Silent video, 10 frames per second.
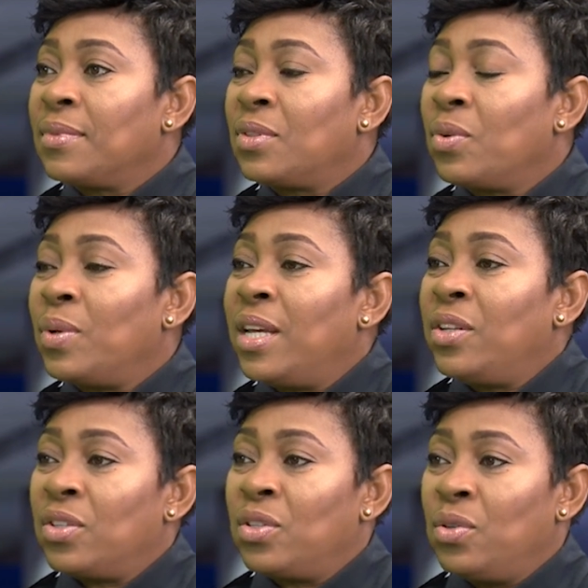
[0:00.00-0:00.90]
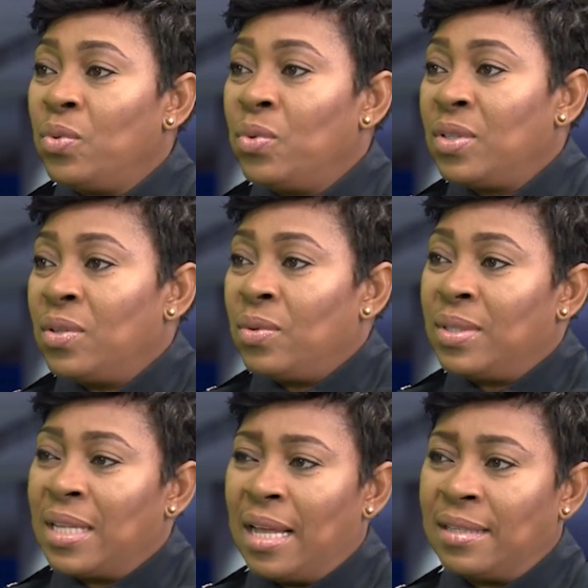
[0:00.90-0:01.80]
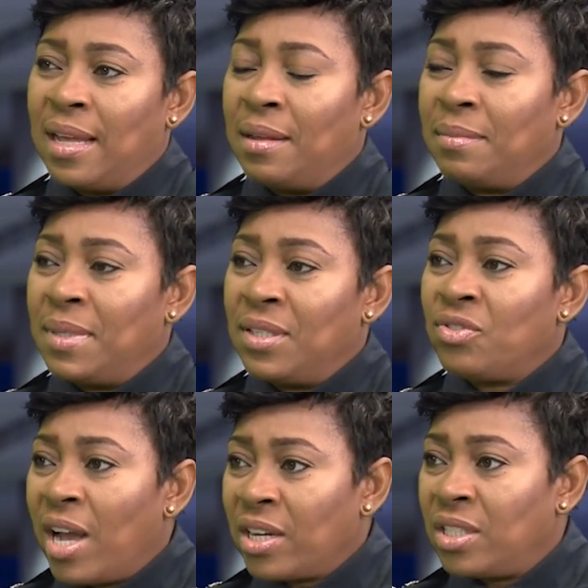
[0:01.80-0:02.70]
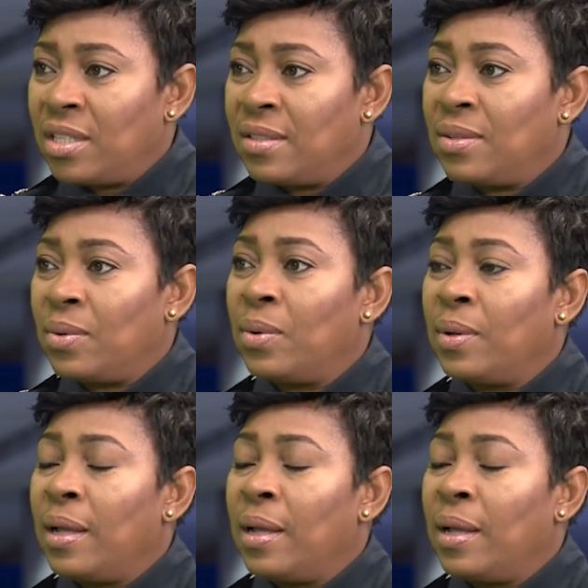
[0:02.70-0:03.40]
So they yes. just use those as distractions. So